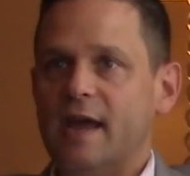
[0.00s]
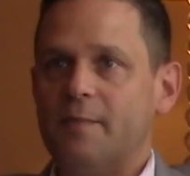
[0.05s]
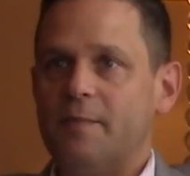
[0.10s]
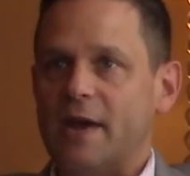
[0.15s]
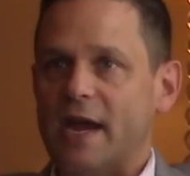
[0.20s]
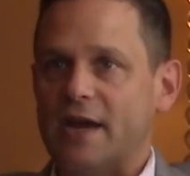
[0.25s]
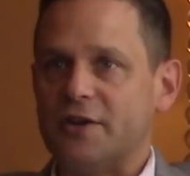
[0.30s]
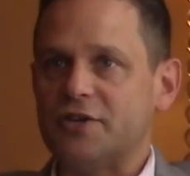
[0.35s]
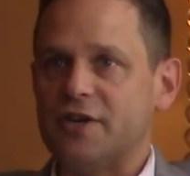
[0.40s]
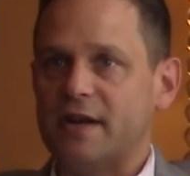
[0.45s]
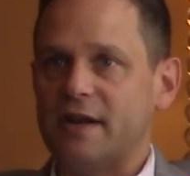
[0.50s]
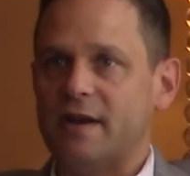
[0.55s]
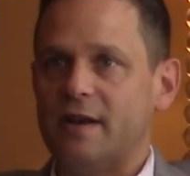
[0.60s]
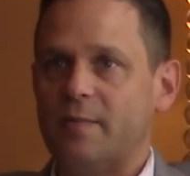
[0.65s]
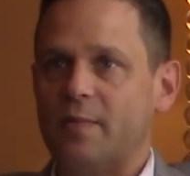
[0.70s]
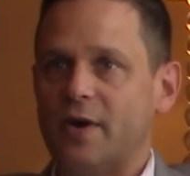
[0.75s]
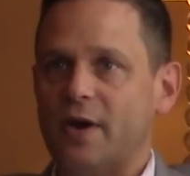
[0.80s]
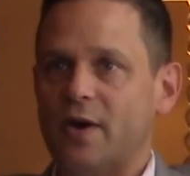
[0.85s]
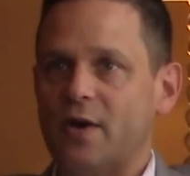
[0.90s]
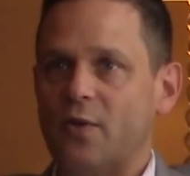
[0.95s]
passionate
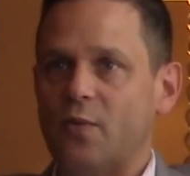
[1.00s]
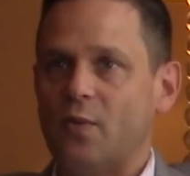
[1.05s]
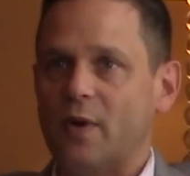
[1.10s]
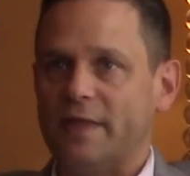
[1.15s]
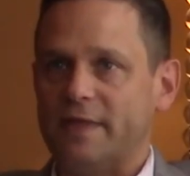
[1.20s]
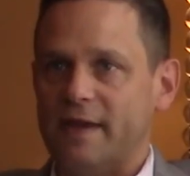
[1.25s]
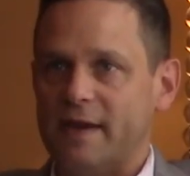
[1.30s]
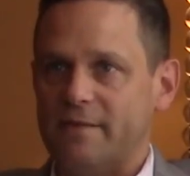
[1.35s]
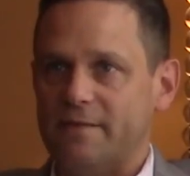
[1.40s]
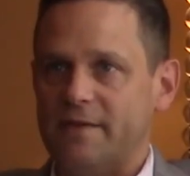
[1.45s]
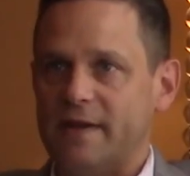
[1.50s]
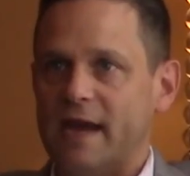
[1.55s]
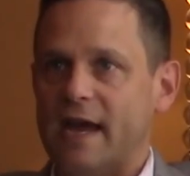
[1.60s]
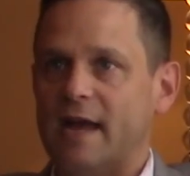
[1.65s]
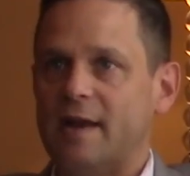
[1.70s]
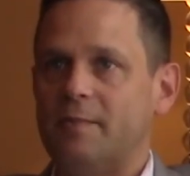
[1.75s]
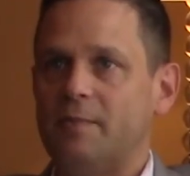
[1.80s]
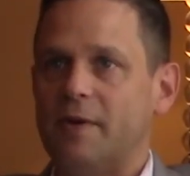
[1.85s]
about what they've done,